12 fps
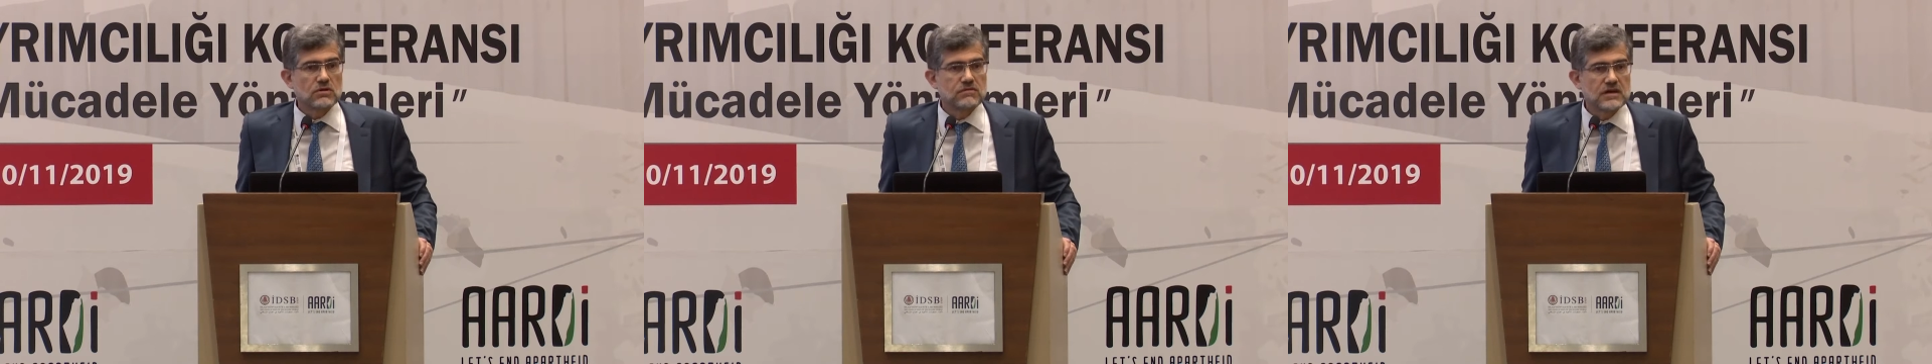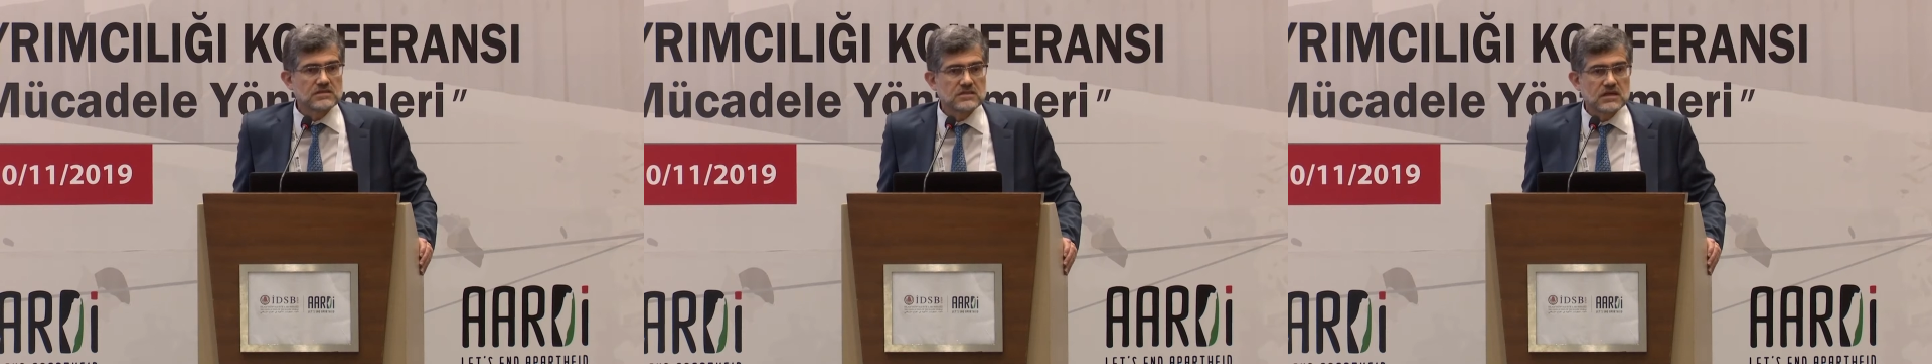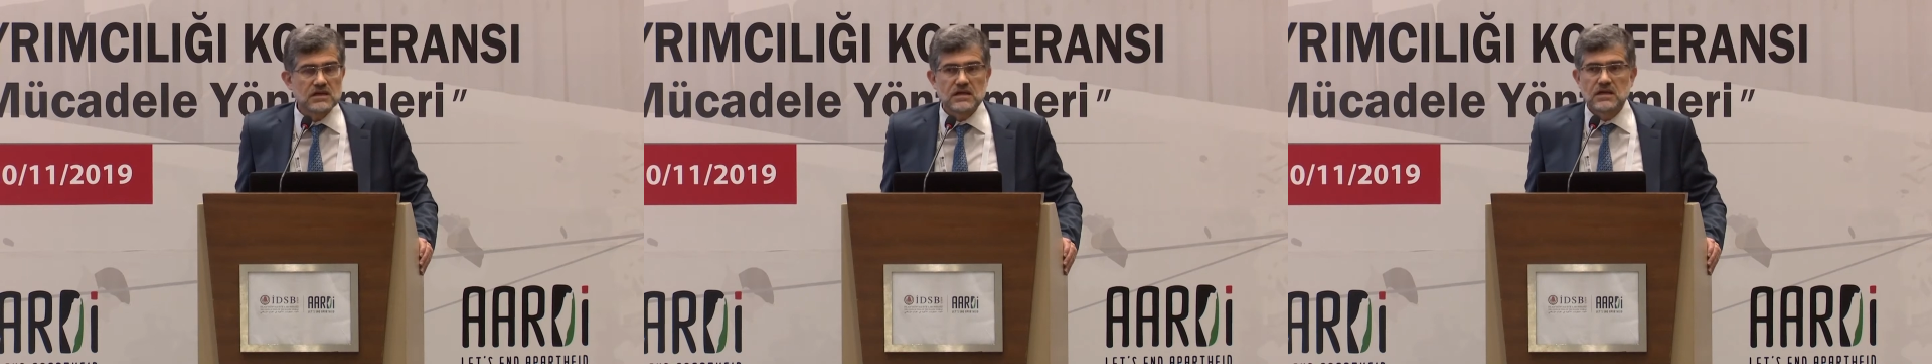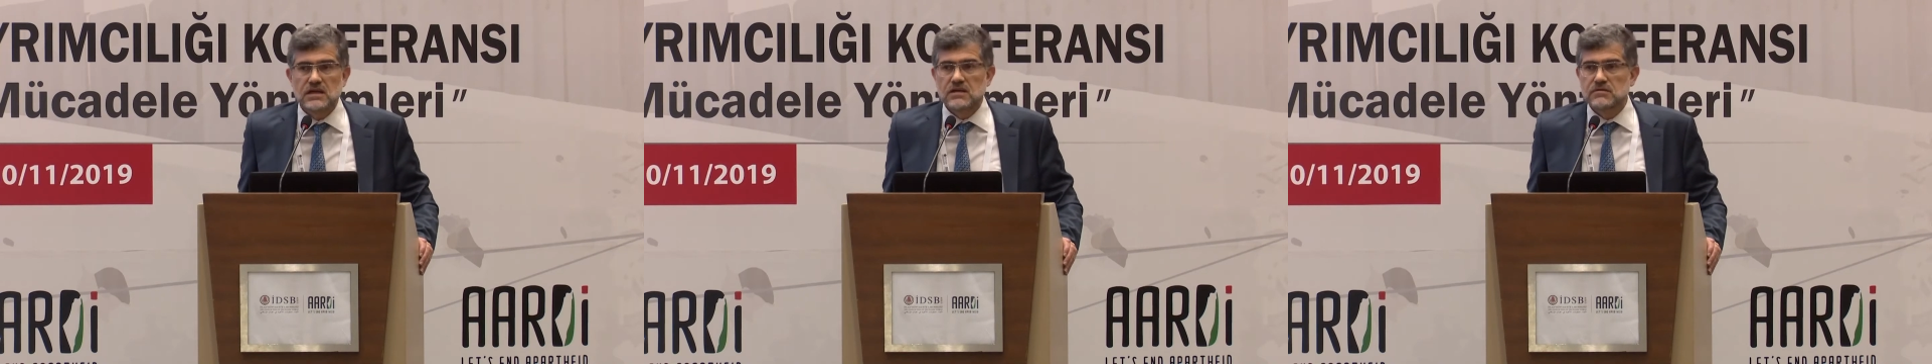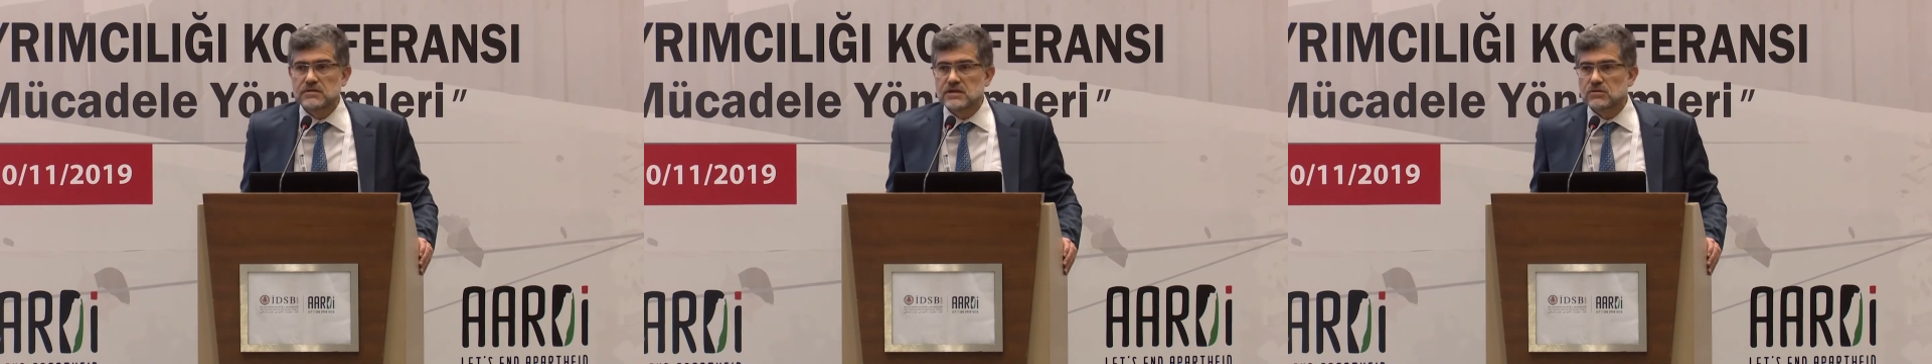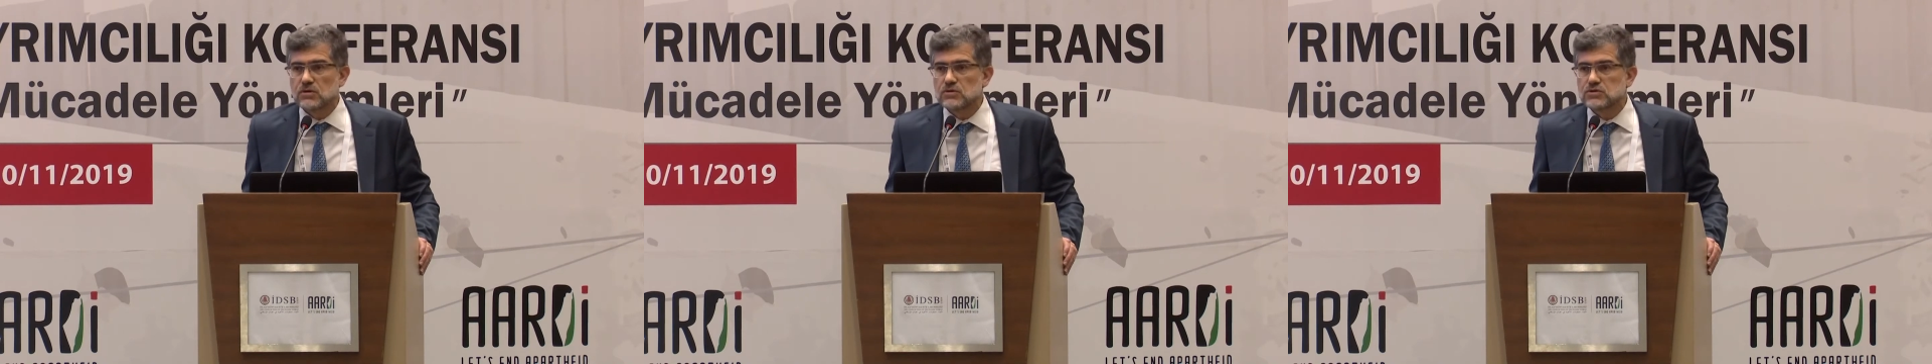and political aspects,
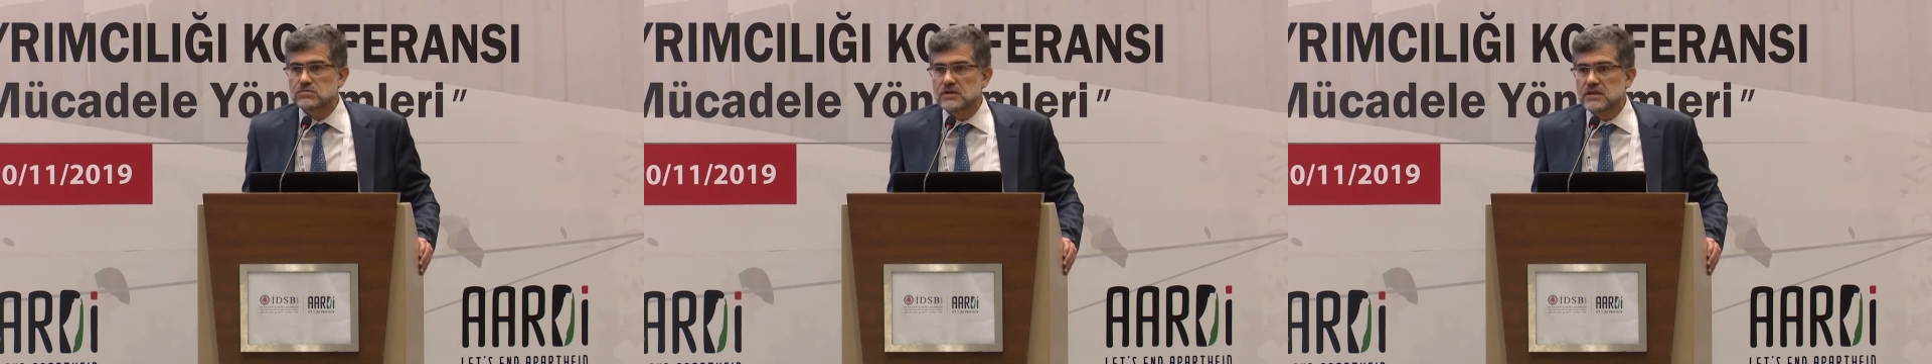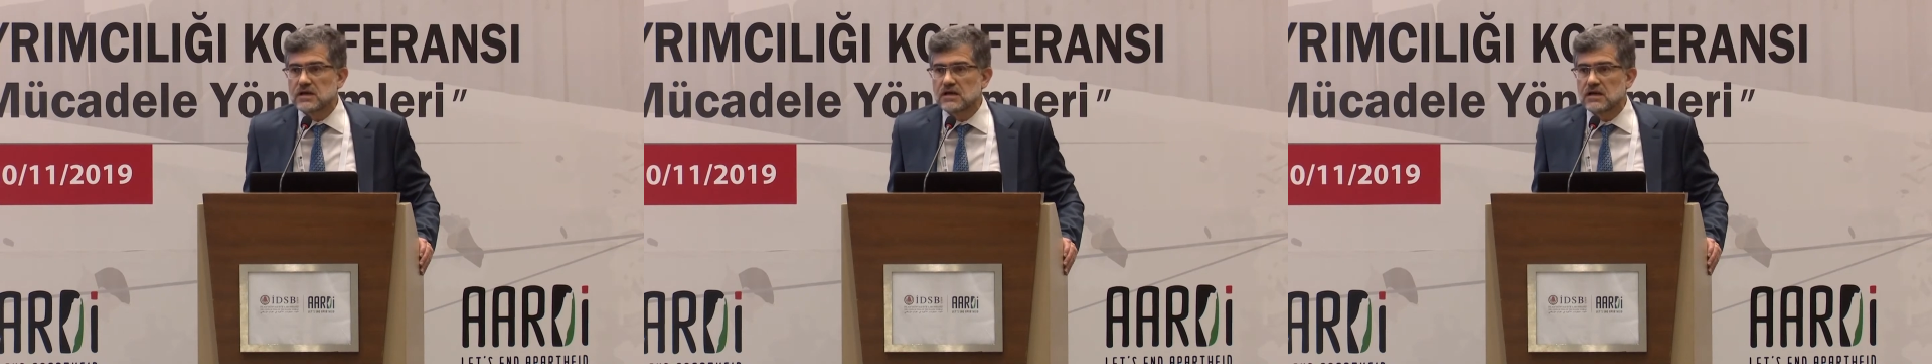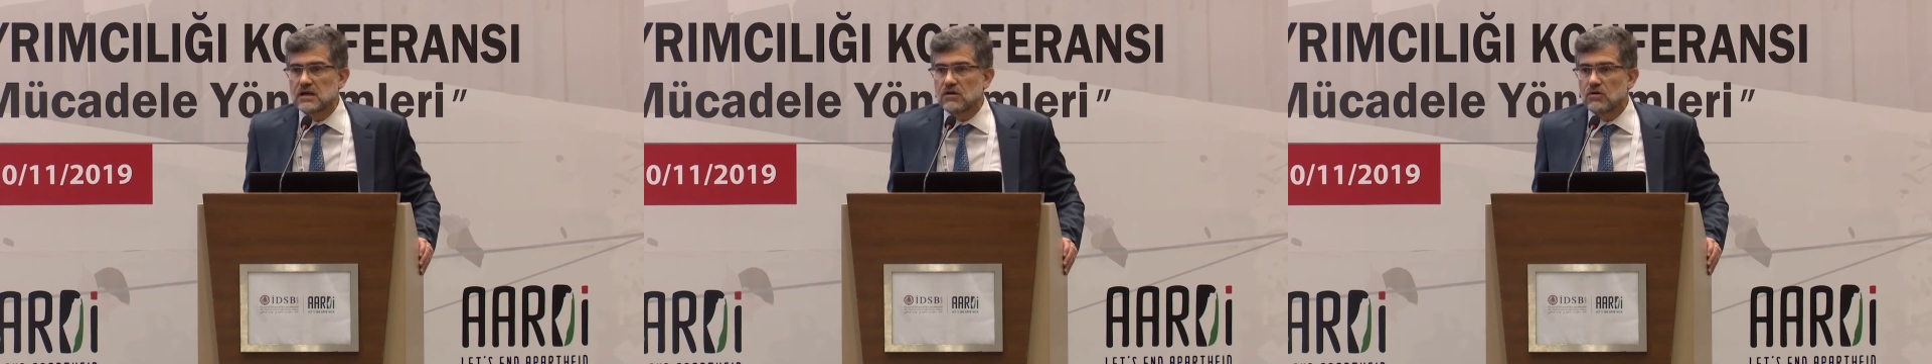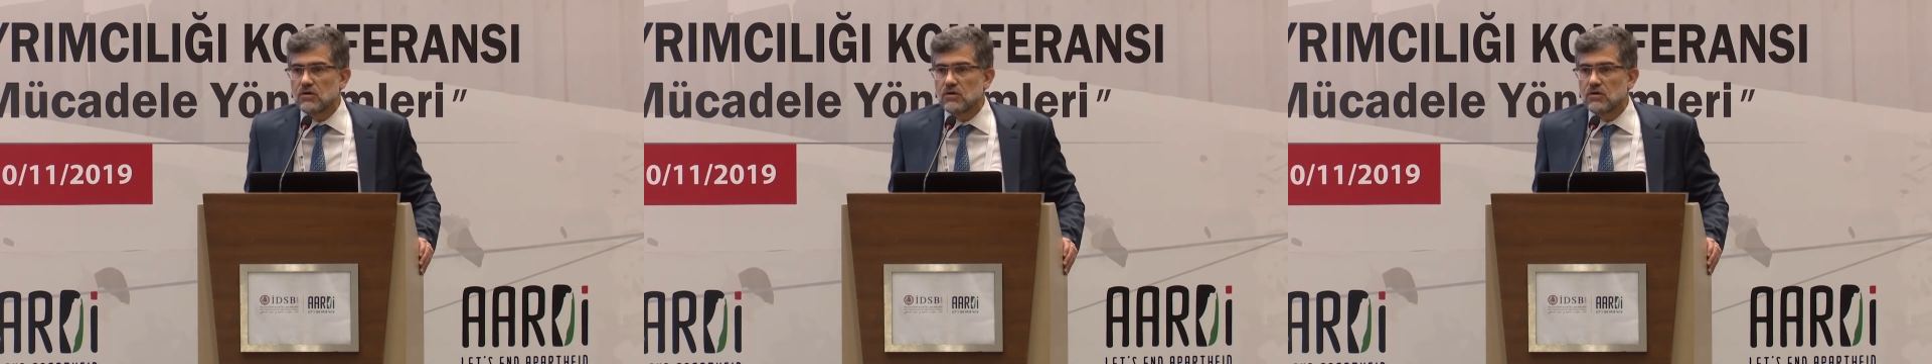but